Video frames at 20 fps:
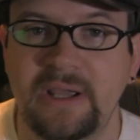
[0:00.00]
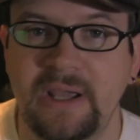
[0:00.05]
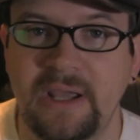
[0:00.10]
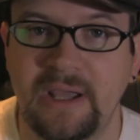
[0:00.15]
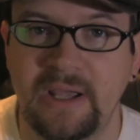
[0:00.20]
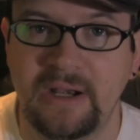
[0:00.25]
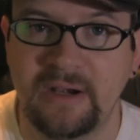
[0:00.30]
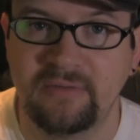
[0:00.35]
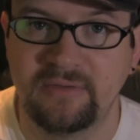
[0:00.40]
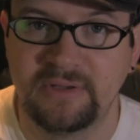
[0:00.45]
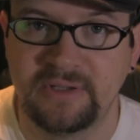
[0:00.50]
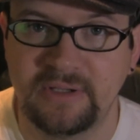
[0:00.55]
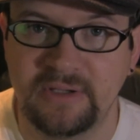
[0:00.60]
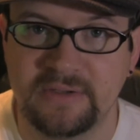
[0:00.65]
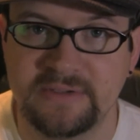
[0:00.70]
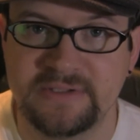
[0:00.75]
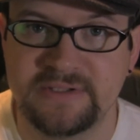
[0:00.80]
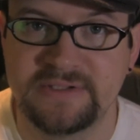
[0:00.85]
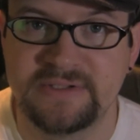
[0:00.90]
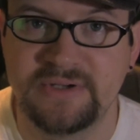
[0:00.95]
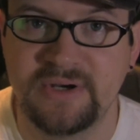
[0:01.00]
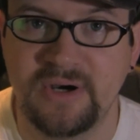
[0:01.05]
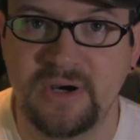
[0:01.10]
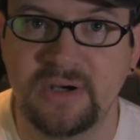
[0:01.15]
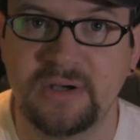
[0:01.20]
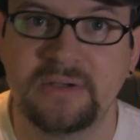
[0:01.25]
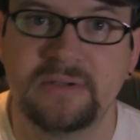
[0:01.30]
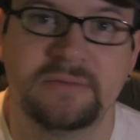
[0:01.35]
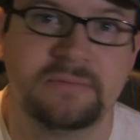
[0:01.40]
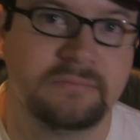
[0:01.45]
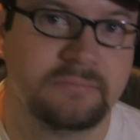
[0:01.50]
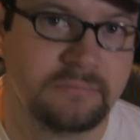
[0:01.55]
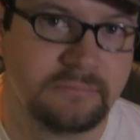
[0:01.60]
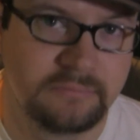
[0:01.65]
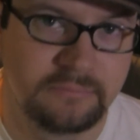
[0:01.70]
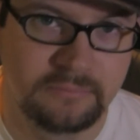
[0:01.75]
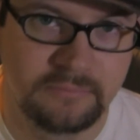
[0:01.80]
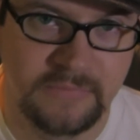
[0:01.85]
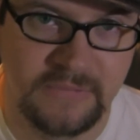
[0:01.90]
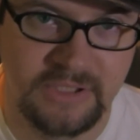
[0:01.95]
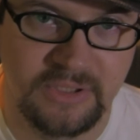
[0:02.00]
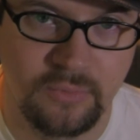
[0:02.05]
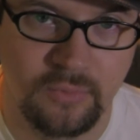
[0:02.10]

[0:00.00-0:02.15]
and everything else is dark, then